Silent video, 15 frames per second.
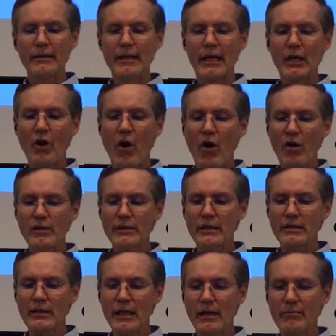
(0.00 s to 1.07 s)
that
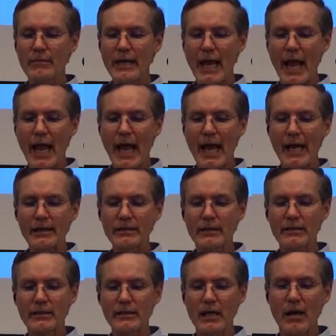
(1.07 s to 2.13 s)
causes him to ask
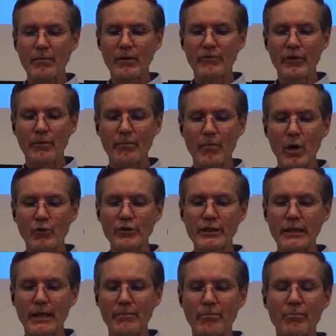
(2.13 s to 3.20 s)
some of the
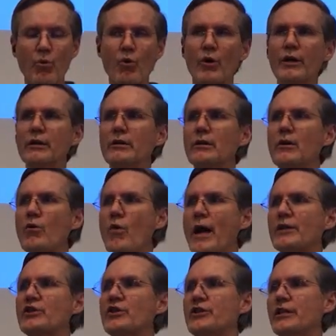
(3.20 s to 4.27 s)
most important
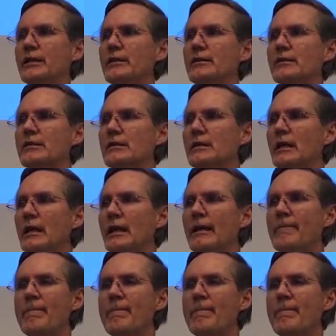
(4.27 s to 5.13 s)
questions